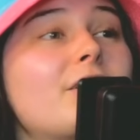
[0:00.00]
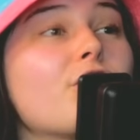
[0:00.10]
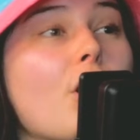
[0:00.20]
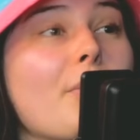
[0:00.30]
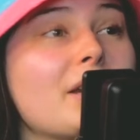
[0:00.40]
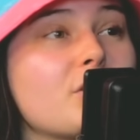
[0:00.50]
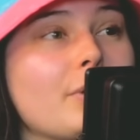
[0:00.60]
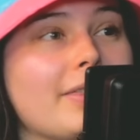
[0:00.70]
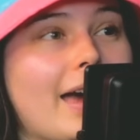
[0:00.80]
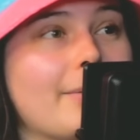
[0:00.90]
go into
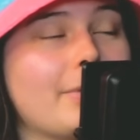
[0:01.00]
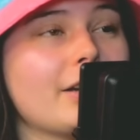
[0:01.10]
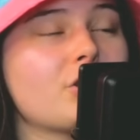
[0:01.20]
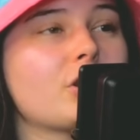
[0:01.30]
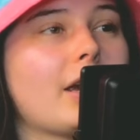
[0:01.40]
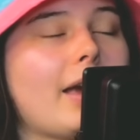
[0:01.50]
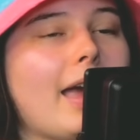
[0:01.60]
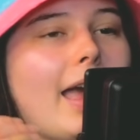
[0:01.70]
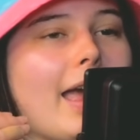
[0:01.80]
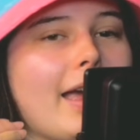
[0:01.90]
it that much?
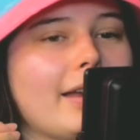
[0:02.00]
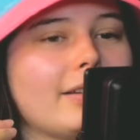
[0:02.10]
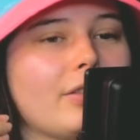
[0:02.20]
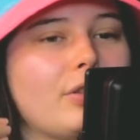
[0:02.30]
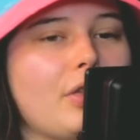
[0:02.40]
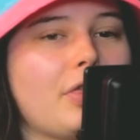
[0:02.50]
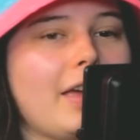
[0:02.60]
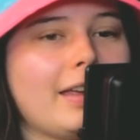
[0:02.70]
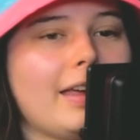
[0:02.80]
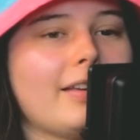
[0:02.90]
And the
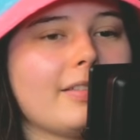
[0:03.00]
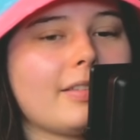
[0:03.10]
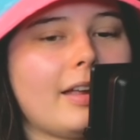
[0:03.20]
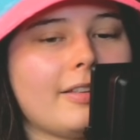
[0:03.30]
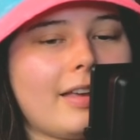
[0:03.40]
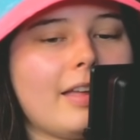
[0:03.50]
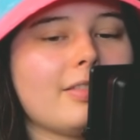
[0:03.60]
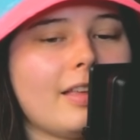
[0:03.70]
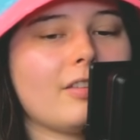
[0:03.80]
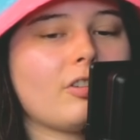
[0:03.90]
thing is
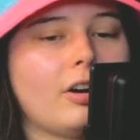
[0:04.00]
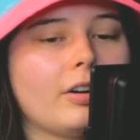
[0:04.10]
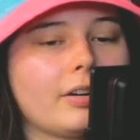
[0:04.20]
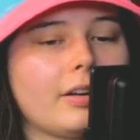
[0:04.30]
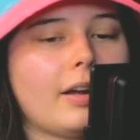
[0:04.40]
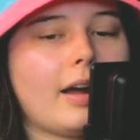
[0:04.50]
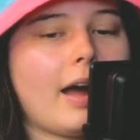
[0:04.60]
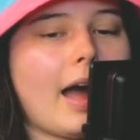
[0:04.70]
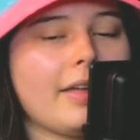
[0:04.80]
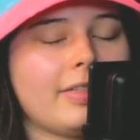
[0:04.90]
in this arc,
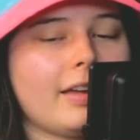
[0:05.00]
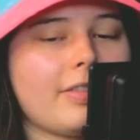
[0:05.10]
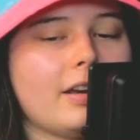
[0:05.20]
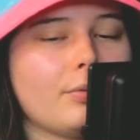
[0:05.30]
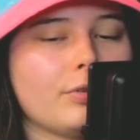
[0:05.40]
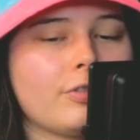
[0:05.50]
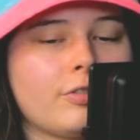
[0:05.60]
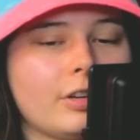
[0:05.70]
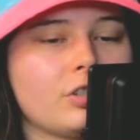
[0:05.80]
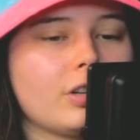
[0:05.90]
I think that it was
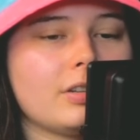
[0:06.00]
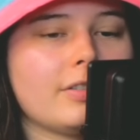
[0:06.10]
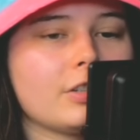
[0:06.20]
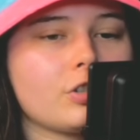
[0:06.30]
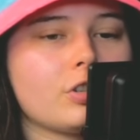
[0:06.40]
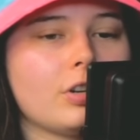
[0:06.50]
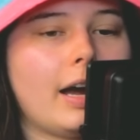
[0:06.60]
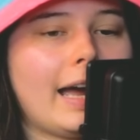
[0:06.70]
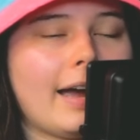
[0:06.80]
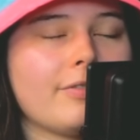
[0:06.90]
such a good decision to
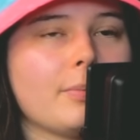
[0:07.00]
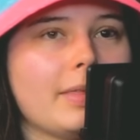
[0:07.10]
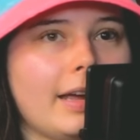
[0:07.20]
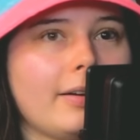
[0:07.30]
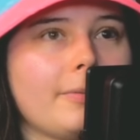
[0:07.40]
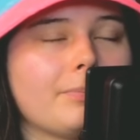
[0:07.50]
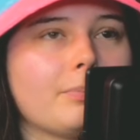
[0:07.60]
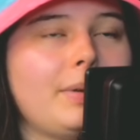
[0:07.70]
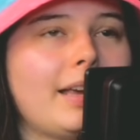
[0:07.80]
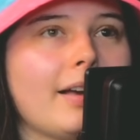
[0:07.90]
not have them there,
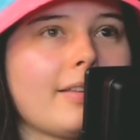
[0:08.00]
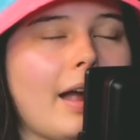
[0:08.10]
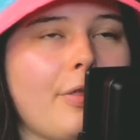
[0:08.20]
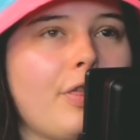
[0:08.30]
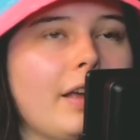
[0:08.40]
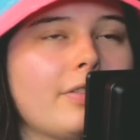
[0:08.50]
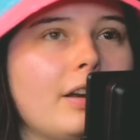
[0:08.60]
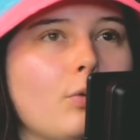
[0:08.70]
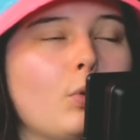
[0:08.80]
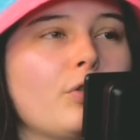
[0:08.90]
because I think
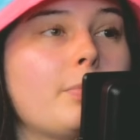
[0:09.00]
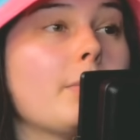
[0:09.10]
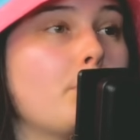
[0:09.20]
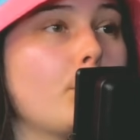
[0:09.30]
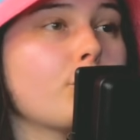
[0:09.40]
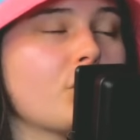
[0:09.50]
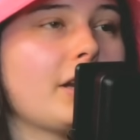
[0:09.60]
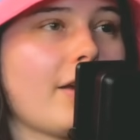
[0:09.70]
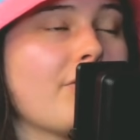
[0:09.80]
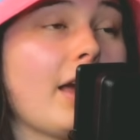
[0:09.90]
that it would have been
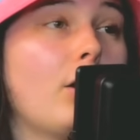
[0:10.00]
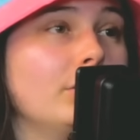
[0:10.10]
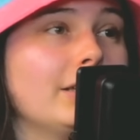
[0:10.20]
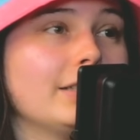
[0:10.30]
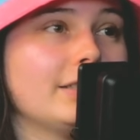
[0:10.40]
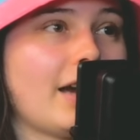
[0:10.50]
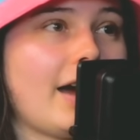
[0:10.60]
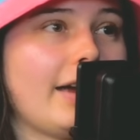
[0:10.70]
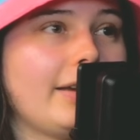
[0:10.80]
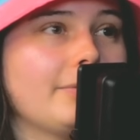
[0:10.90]
bullshit if they all didn't
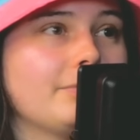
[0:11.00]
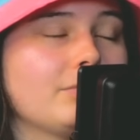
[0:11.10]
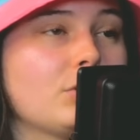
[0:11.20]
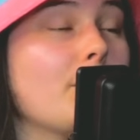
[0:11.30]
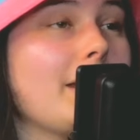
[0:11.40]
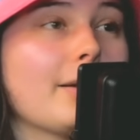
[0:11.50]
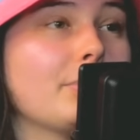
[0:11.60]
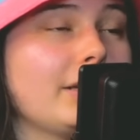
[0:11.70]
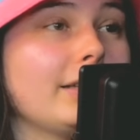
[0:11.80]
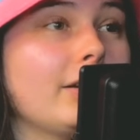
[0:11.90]
die. To be
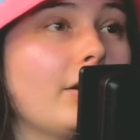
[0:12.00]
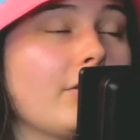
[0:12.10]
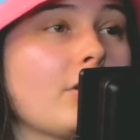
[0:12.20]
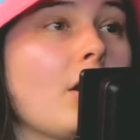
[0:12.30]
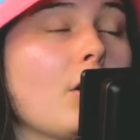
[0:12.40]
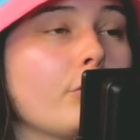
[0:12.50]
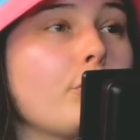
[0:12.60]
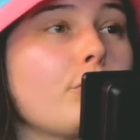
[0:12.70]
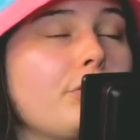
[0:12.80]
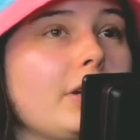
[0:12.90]
completely honest,
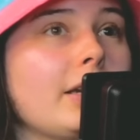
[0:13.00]
Luffy